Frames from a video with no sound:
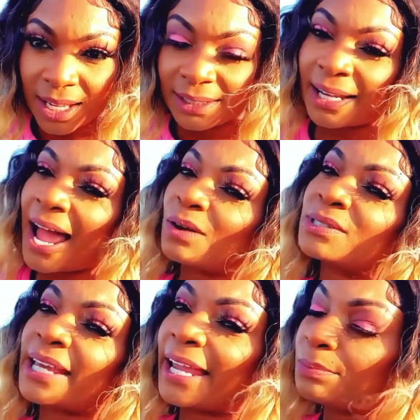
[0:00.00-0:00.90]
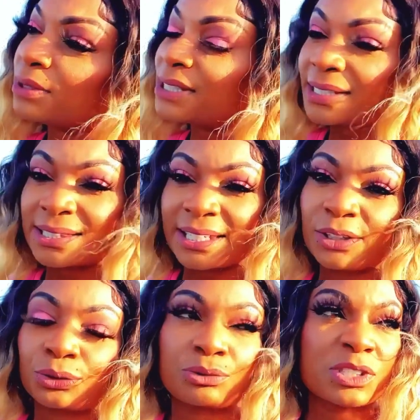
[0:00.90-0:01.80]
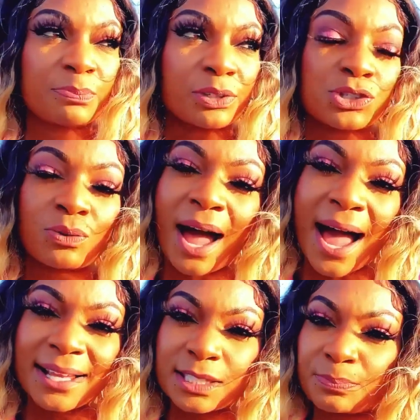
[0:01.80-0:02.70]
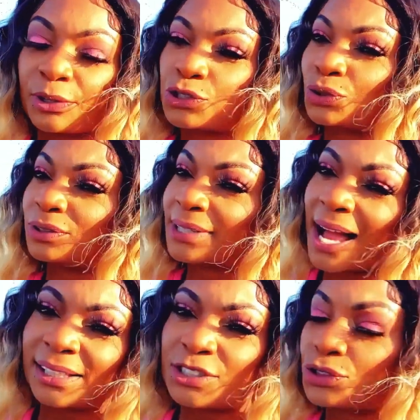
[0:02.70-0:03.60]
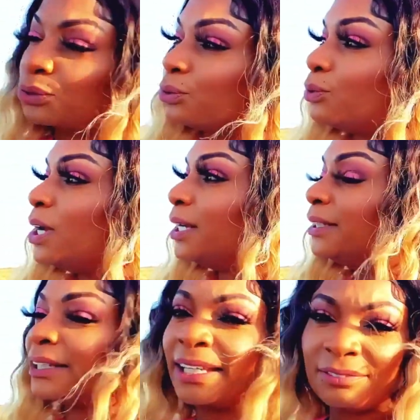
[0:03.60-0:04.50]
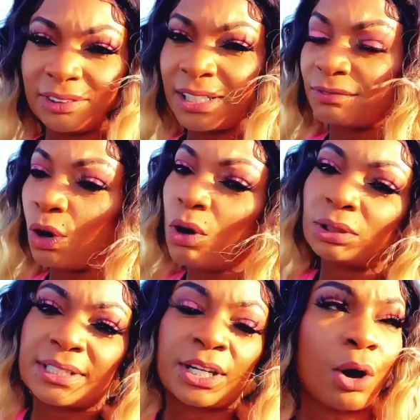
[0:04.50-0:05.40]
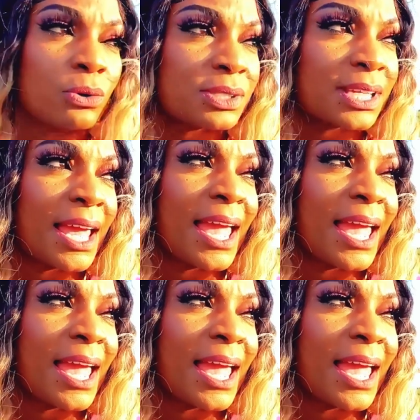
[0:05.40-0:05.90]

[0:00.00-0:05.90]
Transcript: that I was able to see through spiritual eyes, spiritual knowledge, through the gifting of the Holy Ghost.